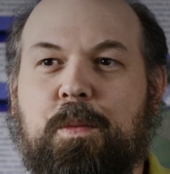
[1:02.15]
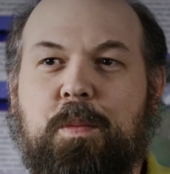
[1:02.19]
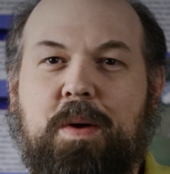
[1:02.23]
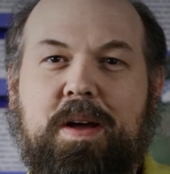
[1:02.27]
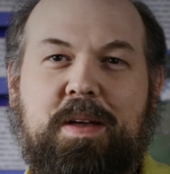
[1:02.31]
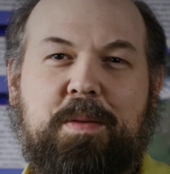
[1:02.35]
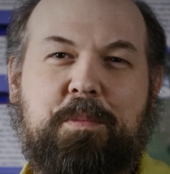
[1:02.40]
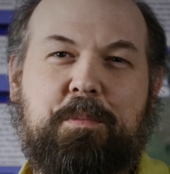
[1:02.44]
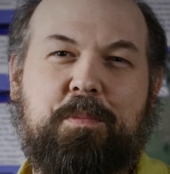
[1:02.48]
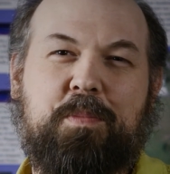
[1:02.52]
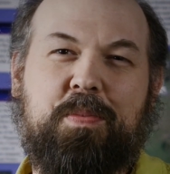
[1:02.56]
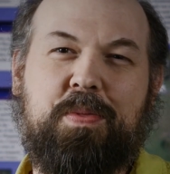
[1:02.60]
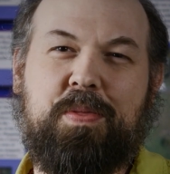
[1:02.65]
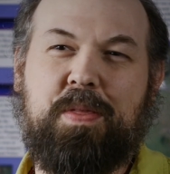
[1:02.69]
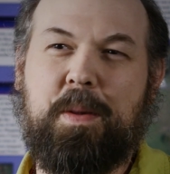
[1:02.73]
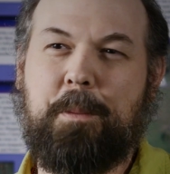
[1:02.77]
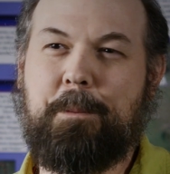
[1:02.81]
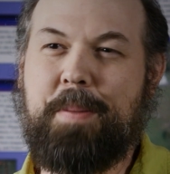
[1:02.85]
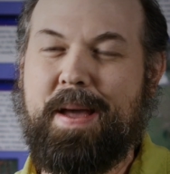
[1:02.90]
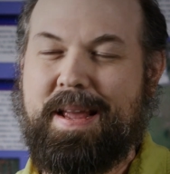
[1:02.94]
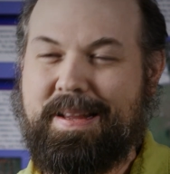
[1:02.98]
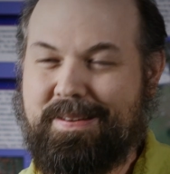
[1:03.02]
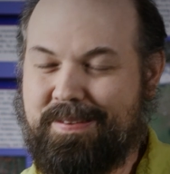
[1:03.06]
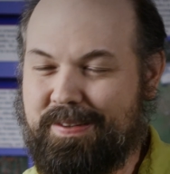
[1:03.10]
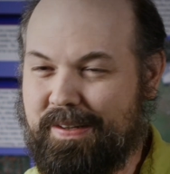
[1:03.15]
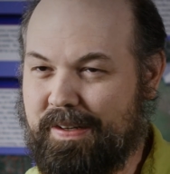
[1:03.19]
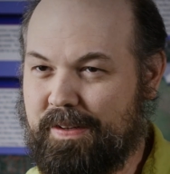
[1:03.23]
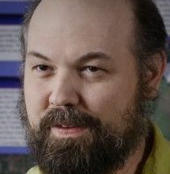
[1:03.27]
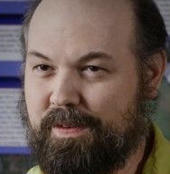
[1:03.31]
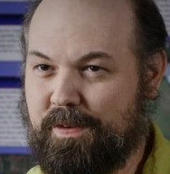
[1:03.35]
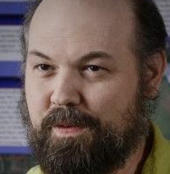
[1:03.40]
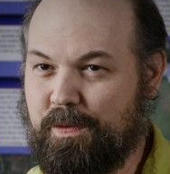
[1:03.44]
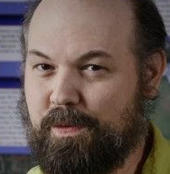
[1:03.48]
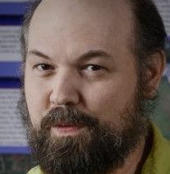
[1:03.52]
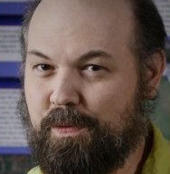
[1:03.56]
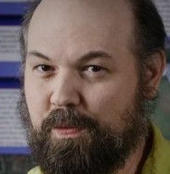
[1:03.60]
way the basic
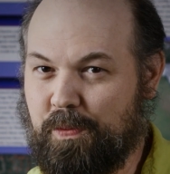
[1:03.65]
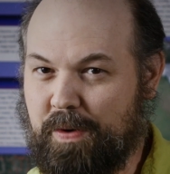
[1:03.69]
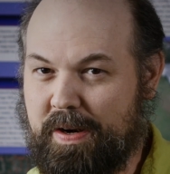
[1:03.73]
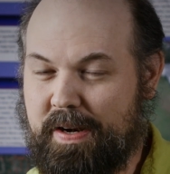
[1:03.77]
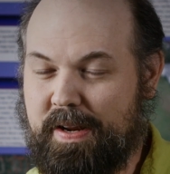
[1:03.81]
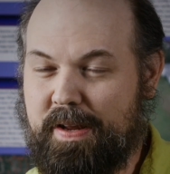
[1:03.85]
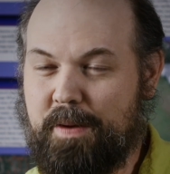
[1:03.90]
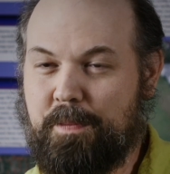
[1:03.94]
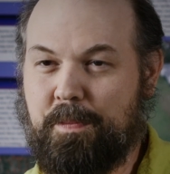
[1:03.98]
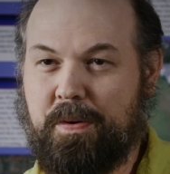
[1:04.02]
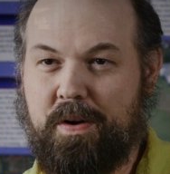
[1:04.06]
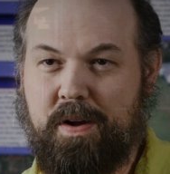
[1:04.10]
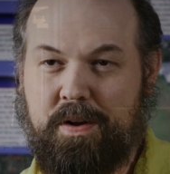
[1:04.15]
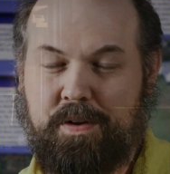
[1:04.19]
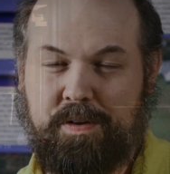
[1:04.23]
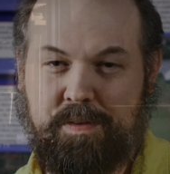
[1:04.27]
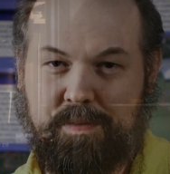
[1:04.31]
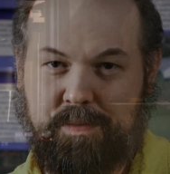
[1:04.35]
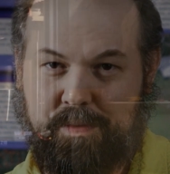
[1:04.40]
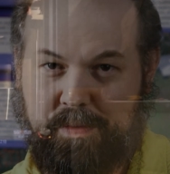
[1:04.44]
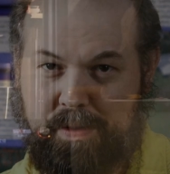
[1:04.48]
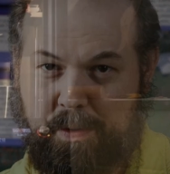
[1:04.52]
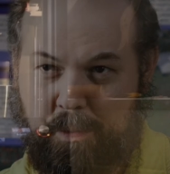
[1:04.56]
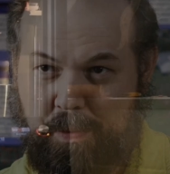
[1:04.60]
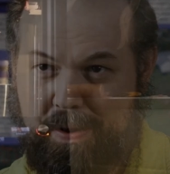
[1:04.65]
3D printer that